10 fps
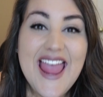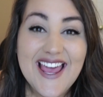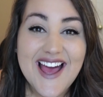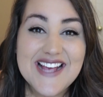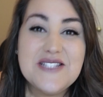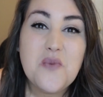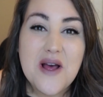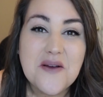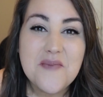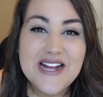Hey guys,
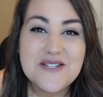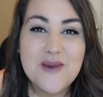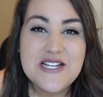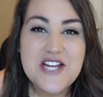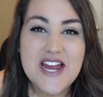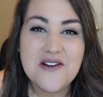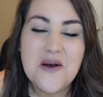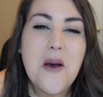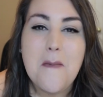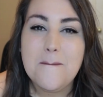welcome back to my
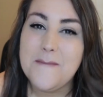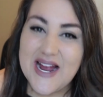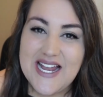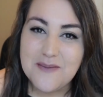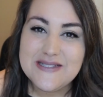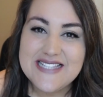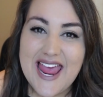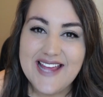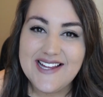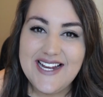channel. My name's
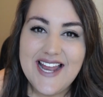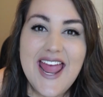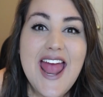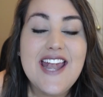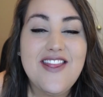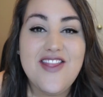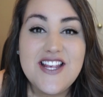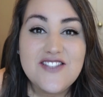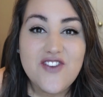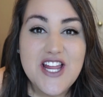Caitlin, and in
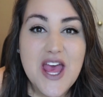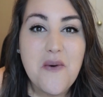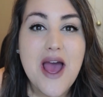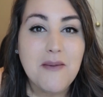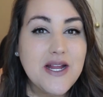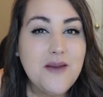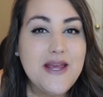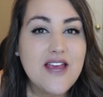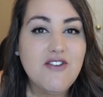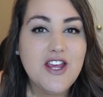this video I'm going to
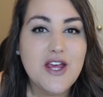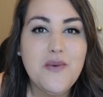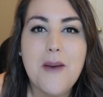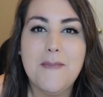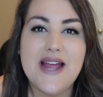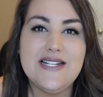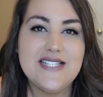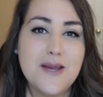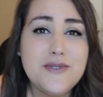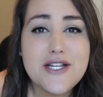be giving you my
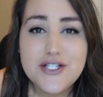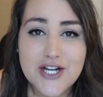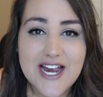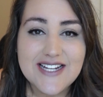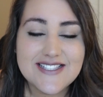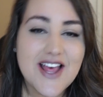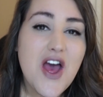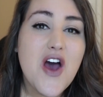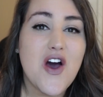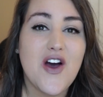tips and tricks
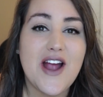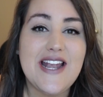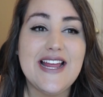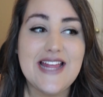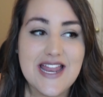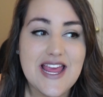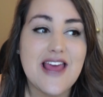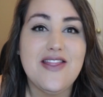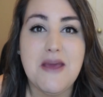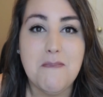on
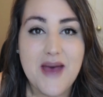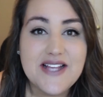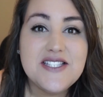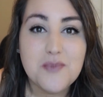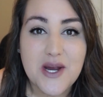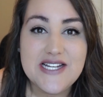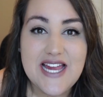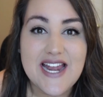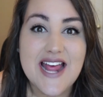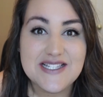getting the best spray
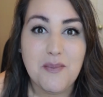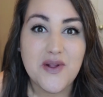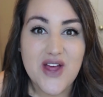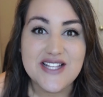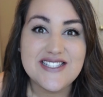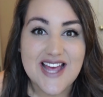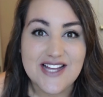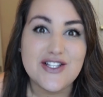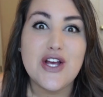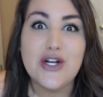tan as a plus
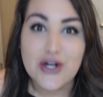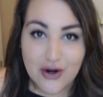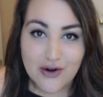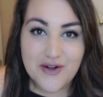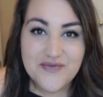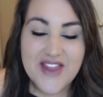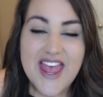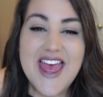size girl.